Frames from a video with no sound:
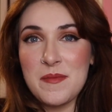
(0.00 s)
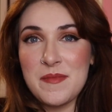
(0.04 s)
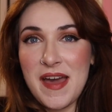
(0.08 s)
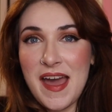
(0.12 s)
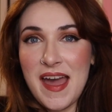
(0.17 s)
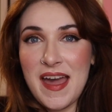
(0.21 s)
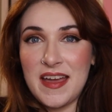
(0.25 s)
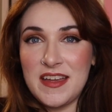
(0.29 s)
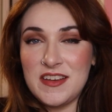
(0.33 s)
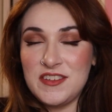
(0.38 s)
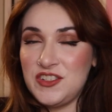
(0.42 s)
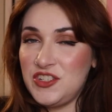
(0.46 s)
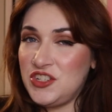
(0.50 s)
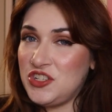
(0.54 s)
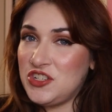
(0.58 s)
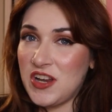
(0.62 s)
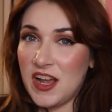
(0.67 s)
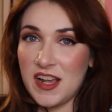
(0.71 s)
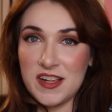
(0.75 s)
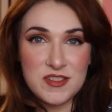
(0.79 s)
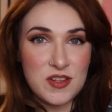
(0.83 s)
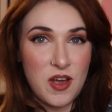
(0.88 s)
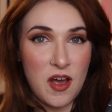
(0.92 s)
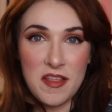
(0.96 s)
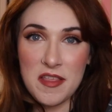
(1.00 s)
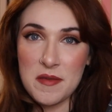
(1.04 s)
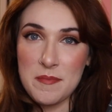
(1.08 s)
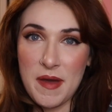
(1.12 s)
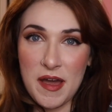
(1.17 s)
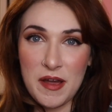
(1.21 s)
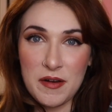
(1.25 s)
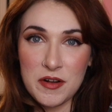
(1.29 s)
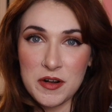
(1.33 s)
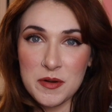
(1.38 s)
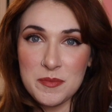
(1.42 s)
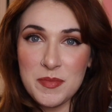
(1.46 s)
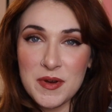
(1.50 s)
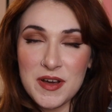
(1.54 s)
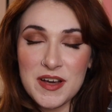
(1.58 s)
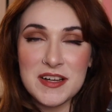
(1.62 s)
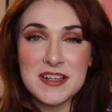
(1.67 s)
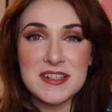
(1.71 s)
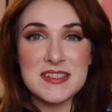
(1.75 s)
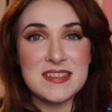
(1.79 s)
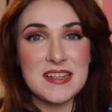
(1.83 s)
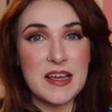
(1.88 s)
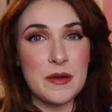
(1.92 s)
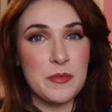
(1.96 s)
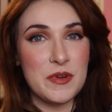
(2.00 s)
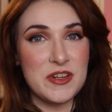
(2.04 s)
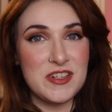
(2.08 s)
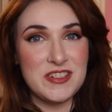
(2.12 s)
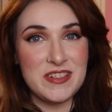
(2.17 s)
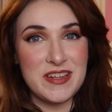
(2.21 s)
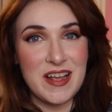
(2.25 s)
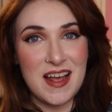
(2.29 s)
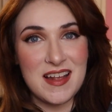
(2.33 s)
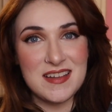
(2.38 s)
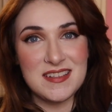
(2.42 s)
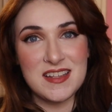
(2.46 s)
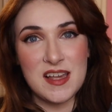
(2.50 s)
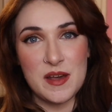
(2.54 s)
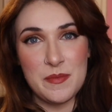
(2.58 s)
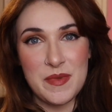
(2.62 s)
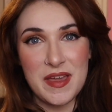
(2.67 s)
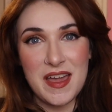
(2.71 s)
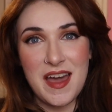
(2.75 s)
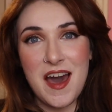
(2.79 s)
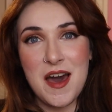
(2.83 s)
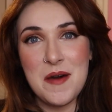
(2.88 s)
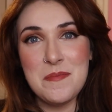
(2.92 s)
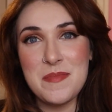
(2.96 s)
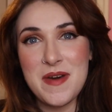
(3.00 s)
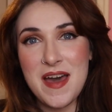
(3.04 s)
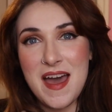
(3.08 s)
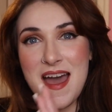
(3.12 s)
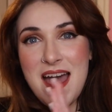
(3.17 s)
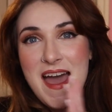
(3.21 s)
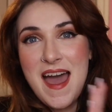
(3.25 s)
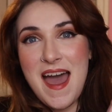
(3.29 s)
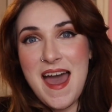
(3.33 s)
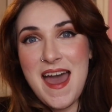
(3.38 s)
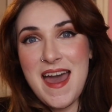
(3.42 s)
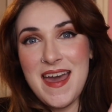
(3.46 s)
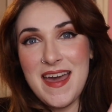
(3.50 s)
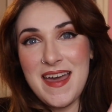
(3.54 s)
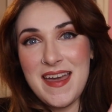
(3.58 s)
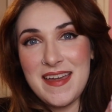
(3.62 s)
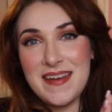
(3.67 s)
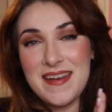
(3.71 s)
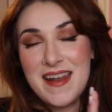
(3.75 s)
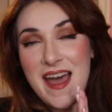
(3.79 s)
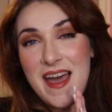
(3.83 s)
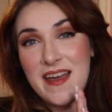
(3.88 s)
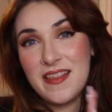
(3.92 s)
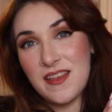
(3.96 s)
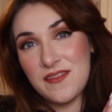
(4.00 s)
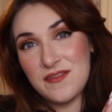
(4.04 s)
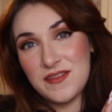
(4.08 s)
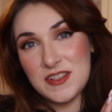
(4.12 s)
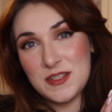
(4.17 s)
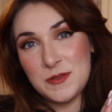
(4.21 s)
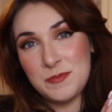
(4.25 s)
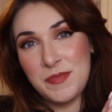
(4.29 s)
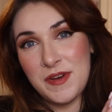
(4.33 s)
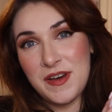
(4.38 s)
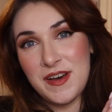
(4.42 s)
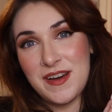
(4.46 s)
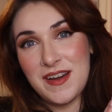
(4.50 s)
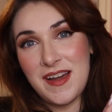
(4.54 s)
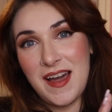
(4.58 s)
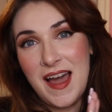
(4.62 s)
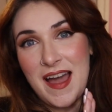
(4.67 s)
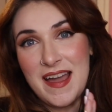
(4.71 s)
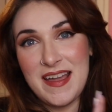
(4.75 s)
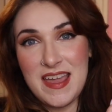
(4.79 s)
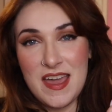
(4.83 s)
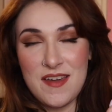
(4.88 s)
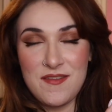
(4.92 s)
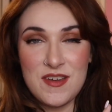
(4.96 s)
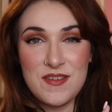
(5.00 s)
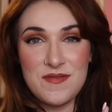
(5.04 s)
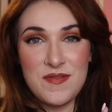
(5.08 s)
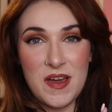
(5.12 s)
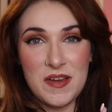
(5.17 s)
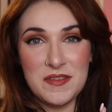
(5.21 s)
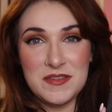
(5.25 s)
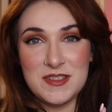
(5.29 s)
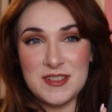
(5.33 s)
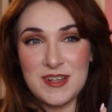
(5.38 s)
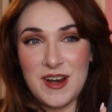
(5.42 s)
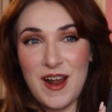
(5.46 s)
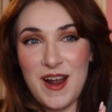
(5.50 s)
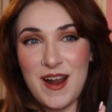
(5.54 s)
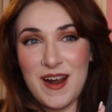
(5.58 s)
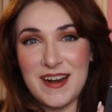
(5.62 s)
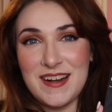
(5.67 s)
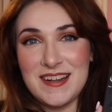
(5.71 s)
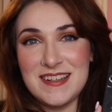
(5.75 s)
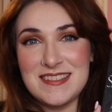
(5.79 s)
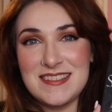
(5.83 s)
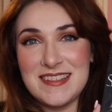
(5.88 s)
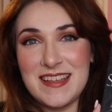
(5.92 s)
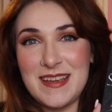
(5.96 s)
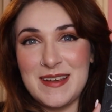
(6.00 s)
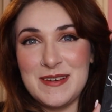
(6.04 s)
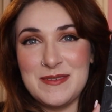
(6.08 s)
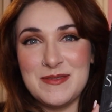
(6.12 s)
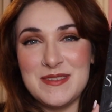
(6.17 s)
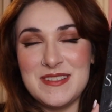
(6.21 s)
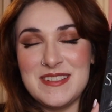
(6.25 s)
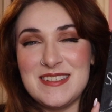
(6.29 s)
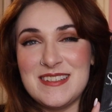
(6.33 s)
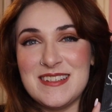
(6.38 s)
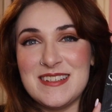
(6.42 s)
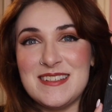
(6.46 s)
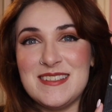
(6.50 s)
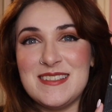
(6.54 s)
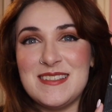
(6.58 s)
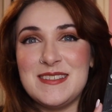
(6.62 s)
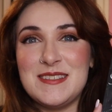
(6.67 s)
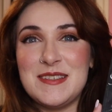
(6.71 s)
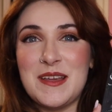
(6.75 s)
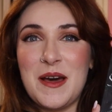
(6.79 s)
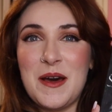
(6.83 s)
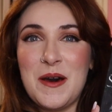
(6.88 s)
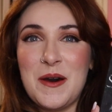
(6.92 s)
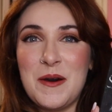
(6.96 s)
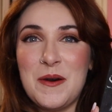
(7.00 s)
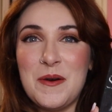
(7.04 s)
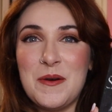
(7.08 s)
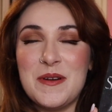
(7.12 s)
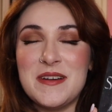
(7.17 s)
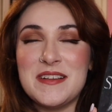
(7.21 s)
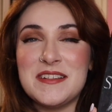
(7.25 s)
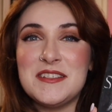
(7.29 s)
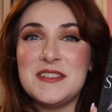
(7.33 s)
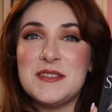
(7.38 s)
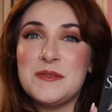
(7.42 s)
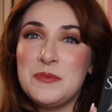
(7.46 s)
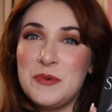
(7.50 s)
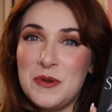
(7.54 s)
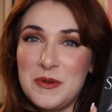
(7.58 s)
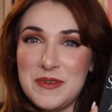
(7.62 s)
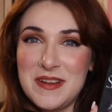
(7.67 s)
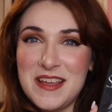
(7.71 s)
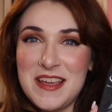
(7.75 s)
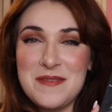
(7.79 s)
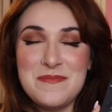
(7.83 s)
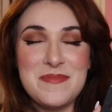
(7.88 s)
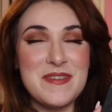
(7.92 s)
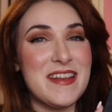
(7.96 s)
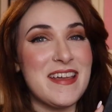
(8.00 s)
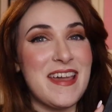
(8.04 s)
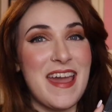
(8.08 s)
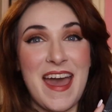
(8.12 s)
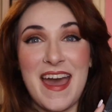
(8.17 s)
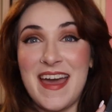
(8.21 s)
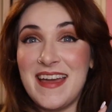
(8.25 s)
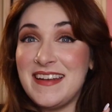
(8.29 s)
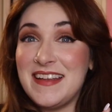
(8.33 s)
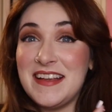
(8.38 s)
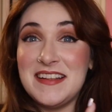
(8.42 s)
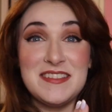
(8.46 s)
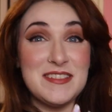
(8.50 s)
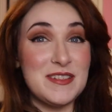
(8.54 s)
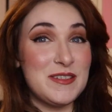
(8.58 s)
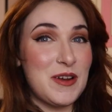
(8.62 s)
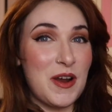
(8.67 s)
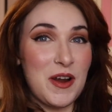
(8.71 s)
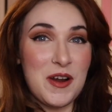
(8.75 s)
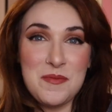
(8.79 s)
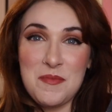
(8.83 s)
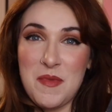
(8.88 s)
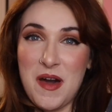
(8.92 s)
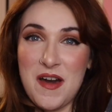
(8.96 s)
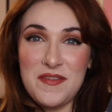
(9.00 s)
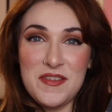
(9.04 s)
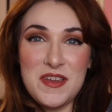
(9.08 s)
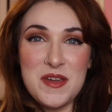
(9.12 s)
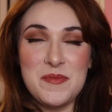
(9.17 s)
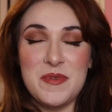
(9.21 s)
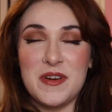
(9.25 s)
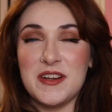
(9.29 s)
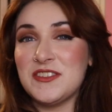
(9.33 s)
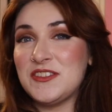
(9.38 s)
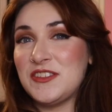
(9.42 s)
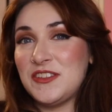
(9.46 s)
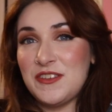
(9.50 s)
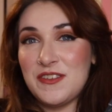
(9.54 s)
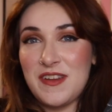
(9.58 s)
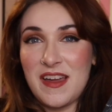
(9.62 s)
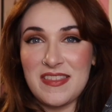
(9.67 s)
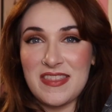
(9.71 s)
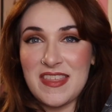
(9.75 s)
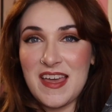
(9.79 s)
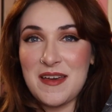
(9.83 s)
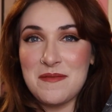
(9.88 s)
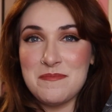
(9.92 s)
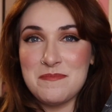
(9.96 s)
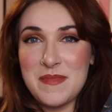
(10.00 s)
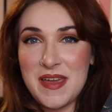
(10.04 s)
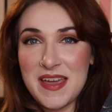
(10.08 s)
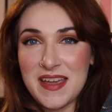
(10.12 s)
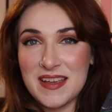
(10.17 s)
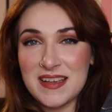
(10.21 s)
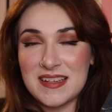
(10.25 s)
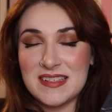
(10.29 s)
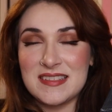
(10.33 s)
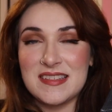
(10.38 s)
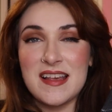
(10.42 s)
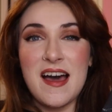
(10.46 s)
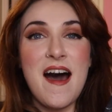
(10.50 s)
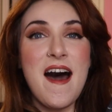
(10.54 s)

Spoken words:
and she chats all about her books and what she has coming up. And I love this book. I give it 5 stars. It was just so swoony, but again, it's a dark mafia book, so you get that mix